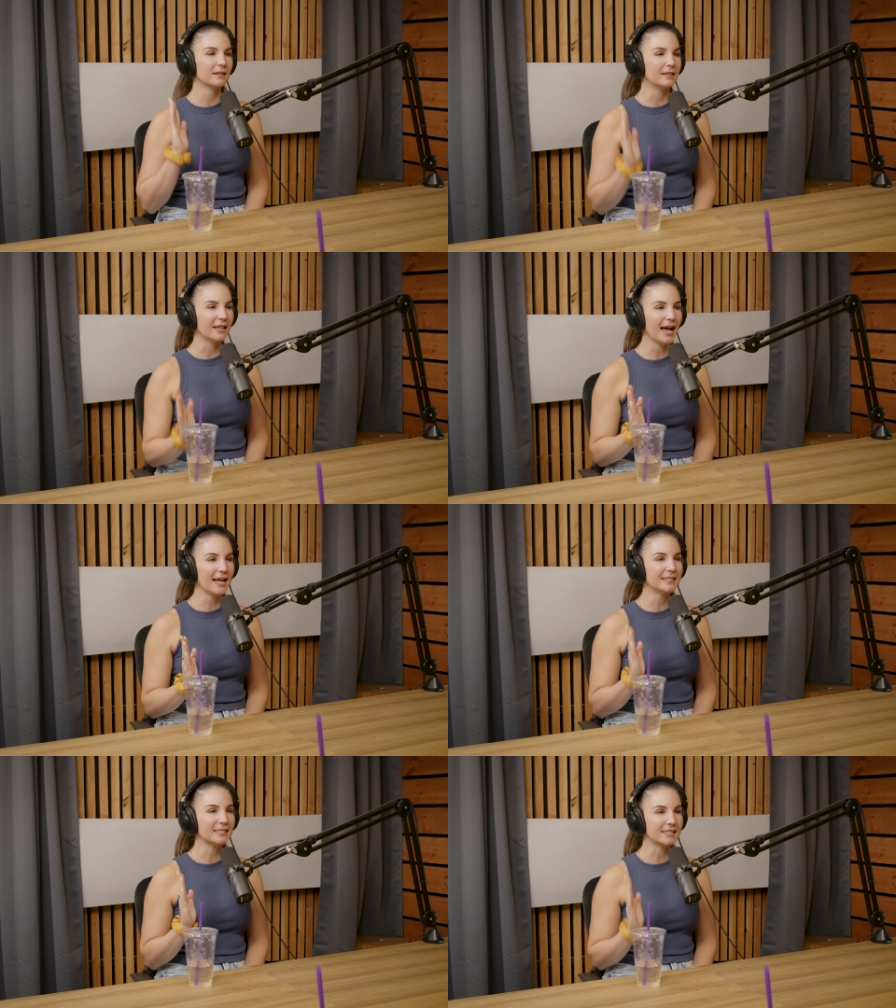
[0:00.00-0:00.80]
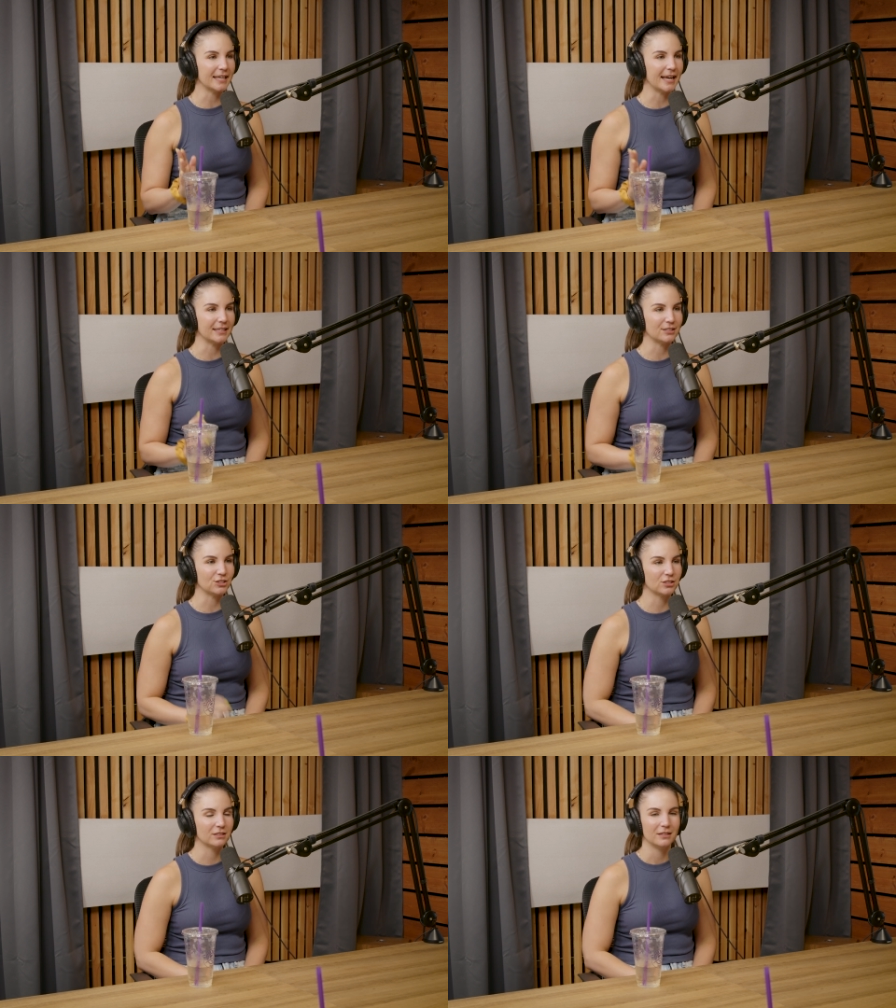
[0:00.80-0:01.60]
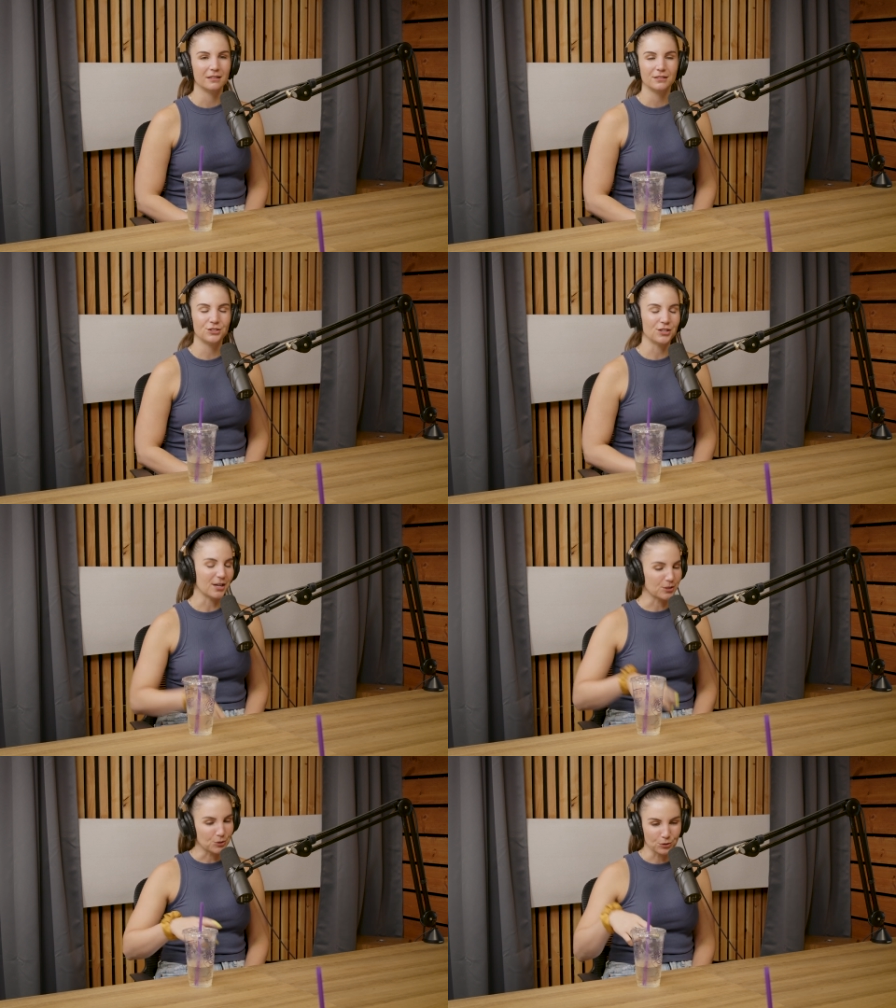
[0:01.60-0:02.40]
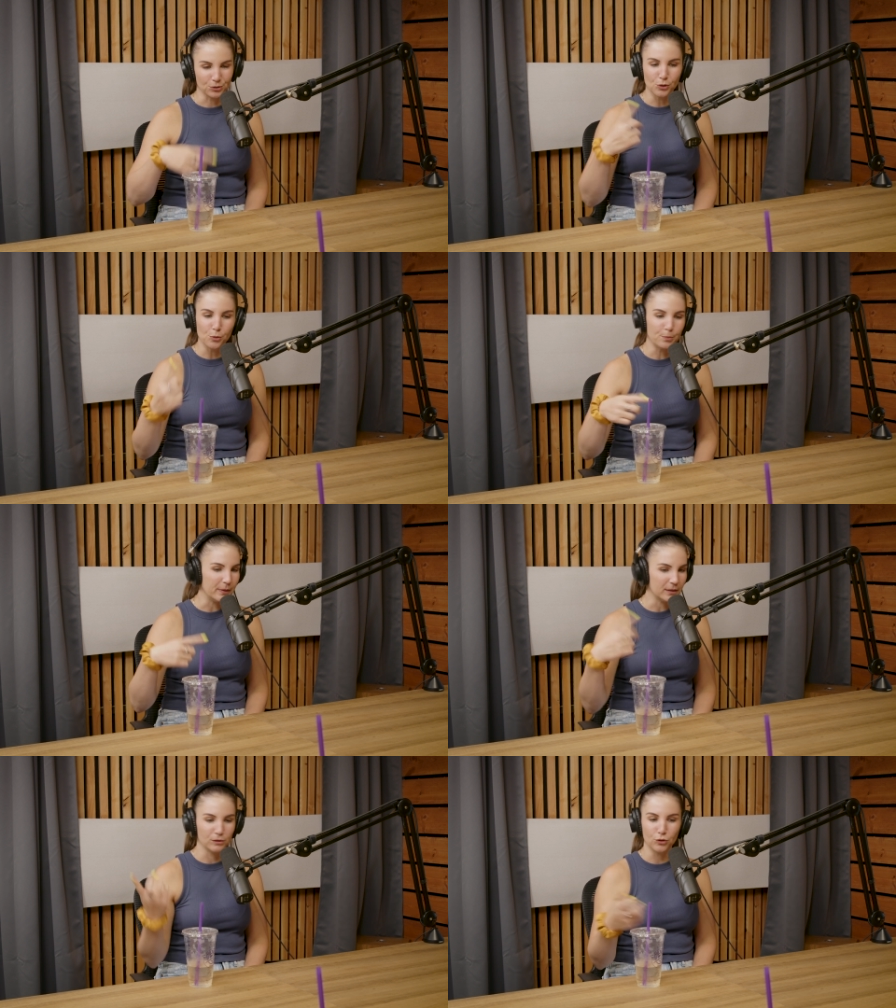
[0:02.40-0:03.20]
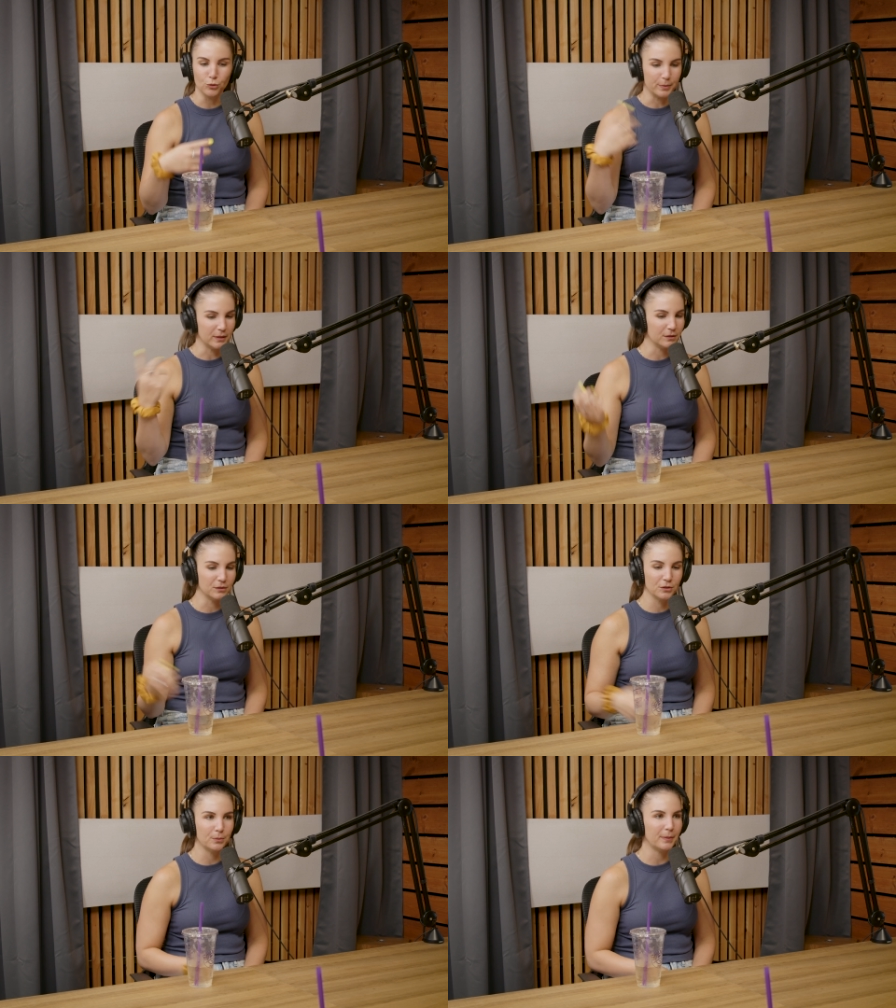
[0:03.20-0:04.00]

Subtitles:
That sketch just loop and loop and loop.